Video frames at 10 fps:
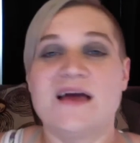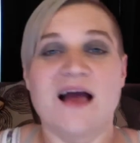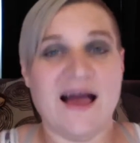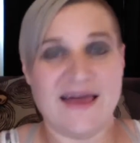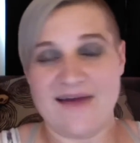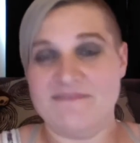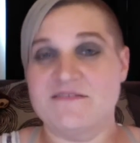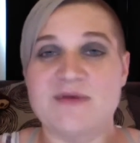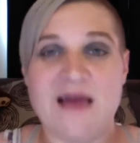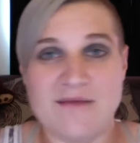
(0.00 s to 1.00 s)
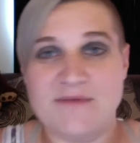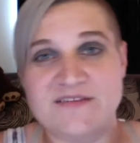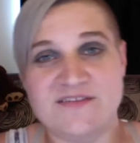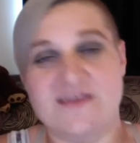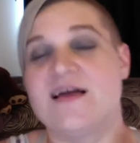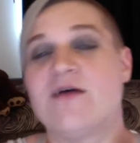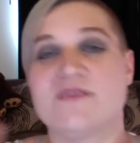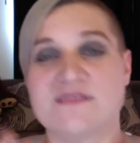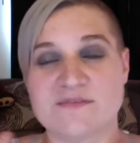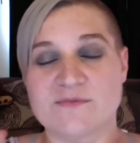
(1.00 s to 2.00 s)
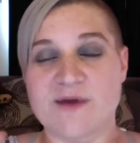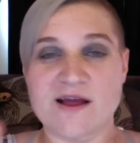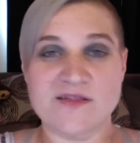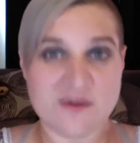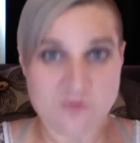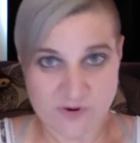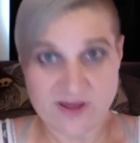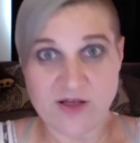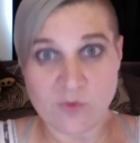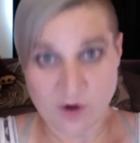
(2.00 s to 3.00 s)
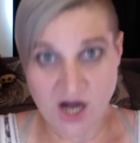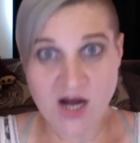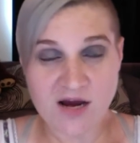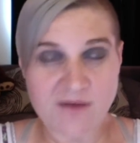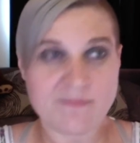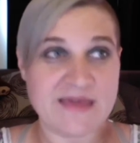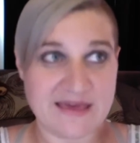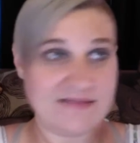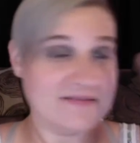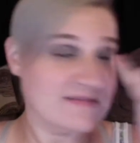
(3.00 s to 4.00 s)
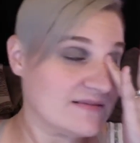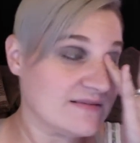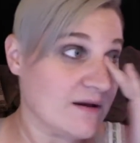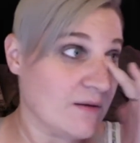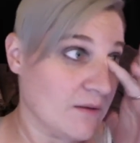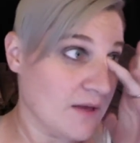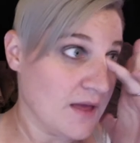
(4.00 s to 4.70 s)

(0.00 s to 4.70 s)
I have to be on my shit now. This is where the real work begins. So,